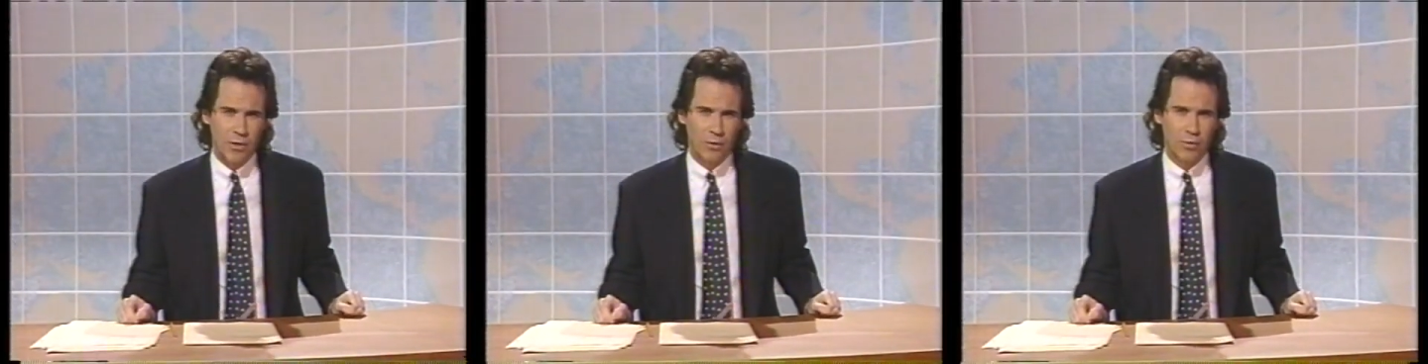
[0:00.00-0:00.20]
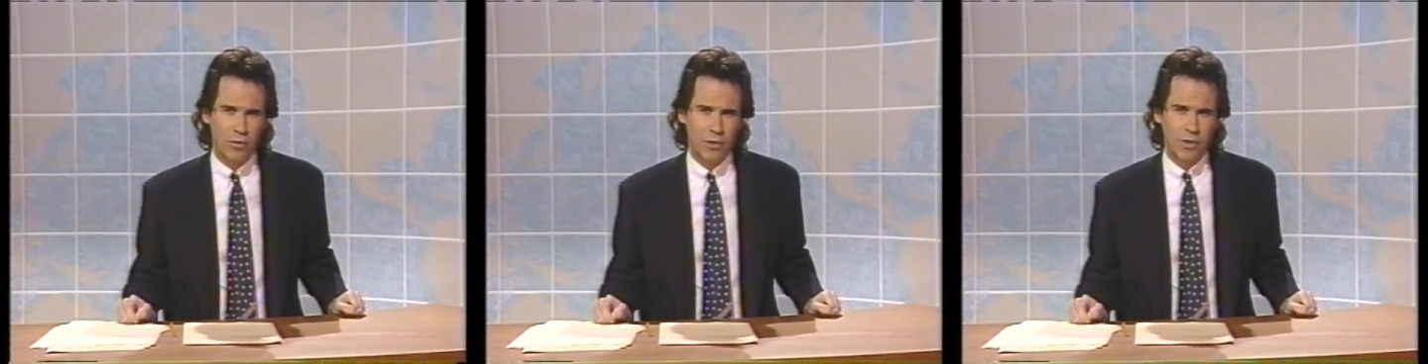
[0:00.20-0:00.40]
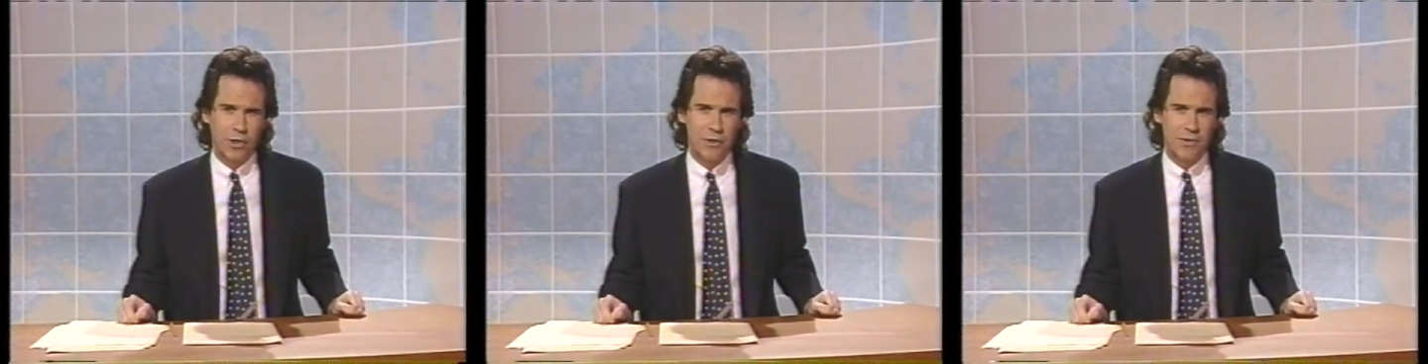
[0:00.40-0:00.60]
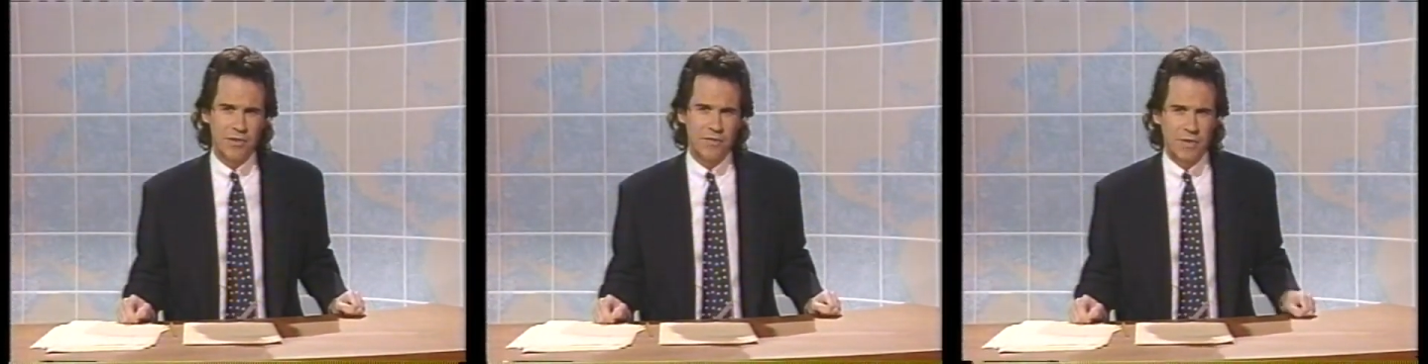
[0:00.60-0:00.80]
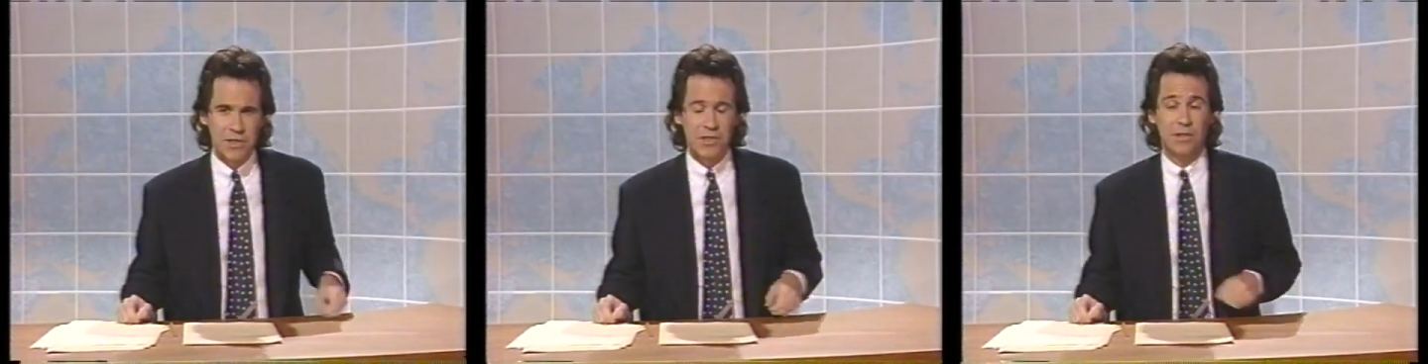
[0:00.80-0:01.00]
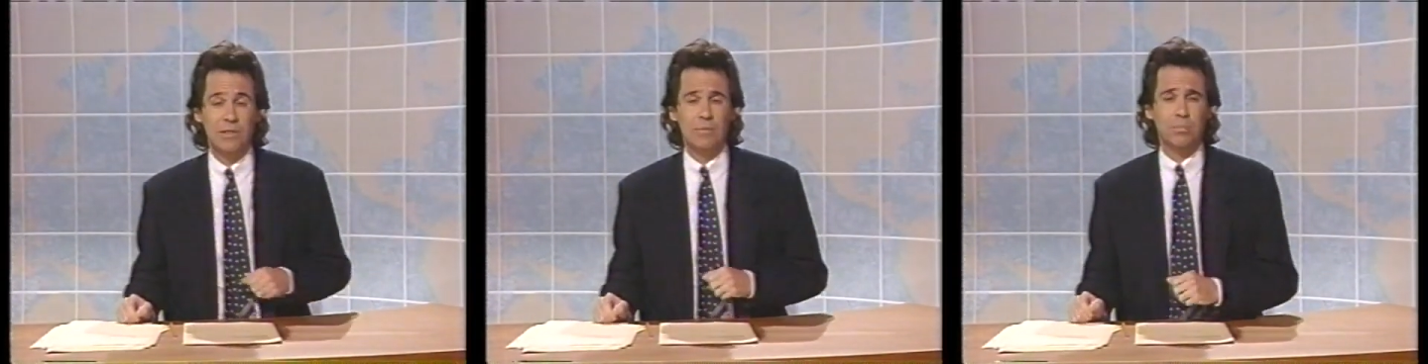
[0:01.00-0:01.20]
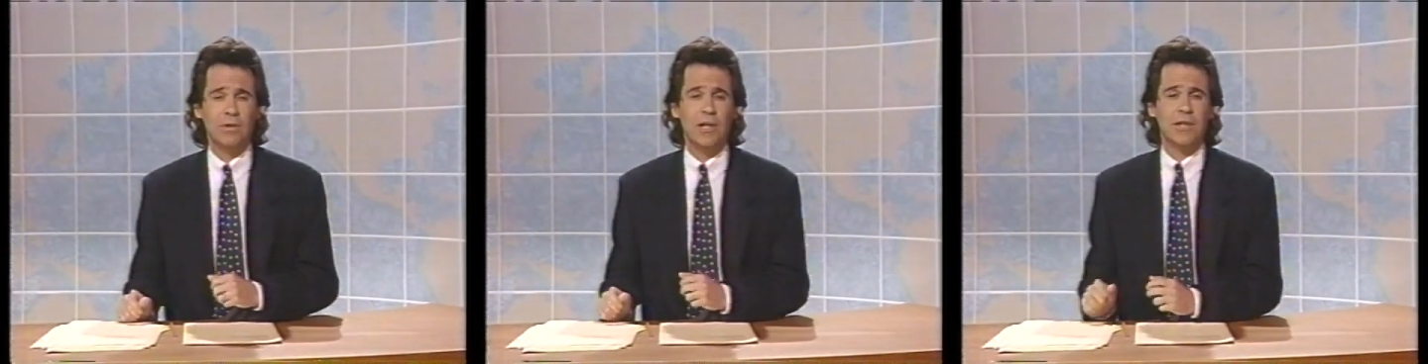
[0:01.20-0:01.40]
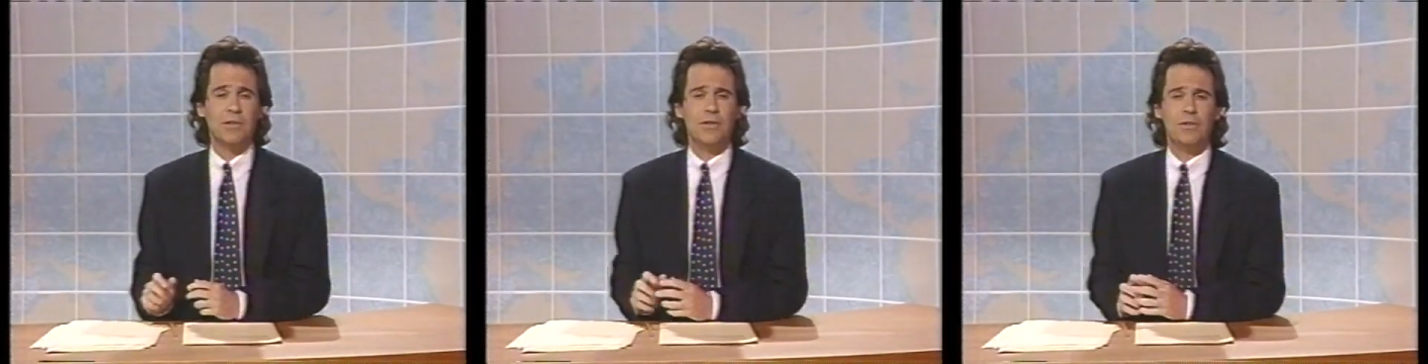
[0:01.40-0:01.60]
Workers eventually
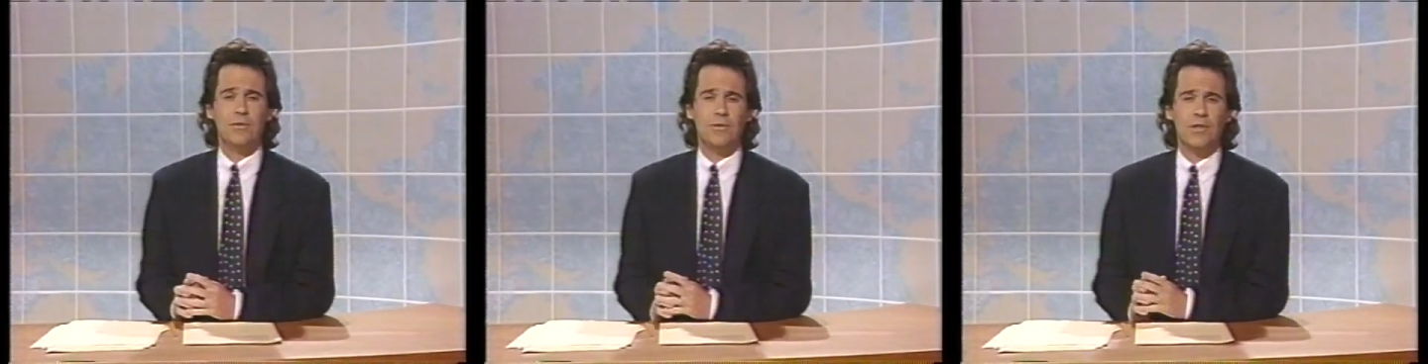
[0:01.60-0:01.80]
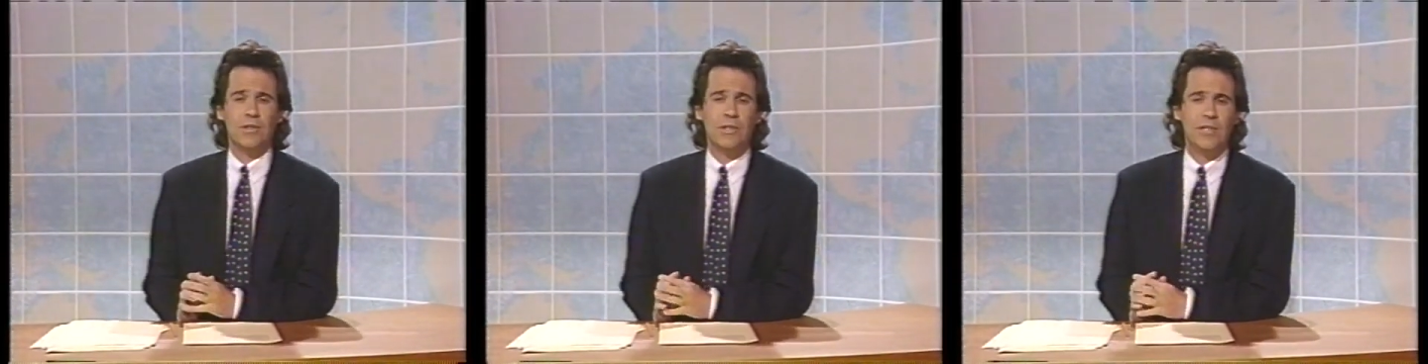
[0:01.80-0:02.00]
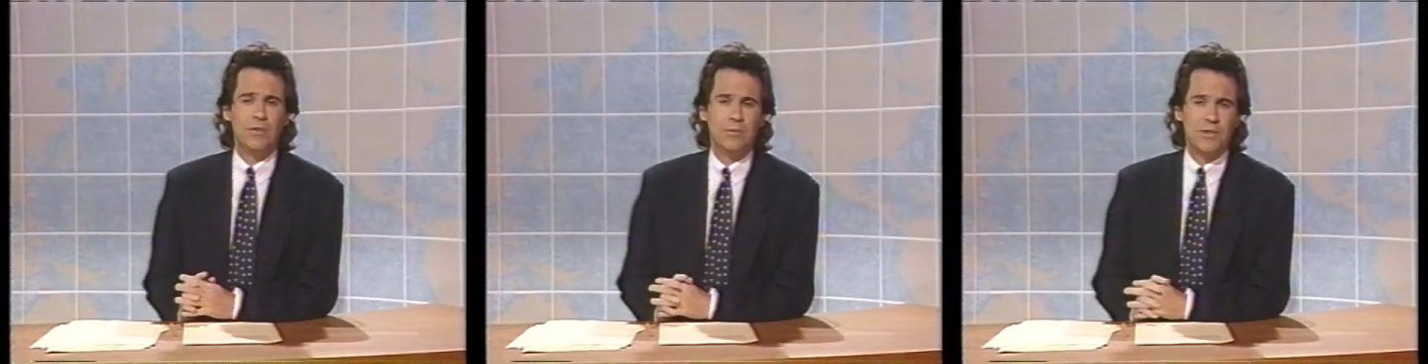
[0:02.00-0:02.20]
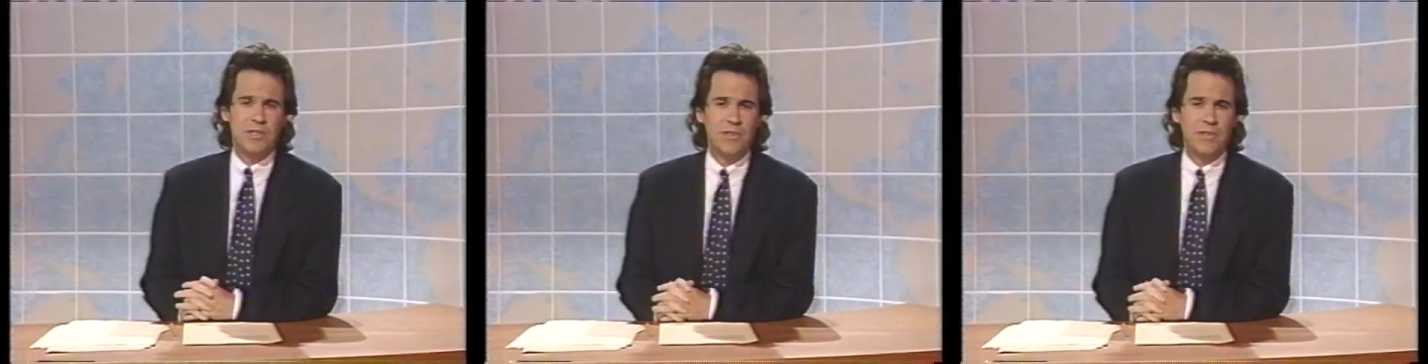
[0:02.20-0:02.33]
plugged the huge leak with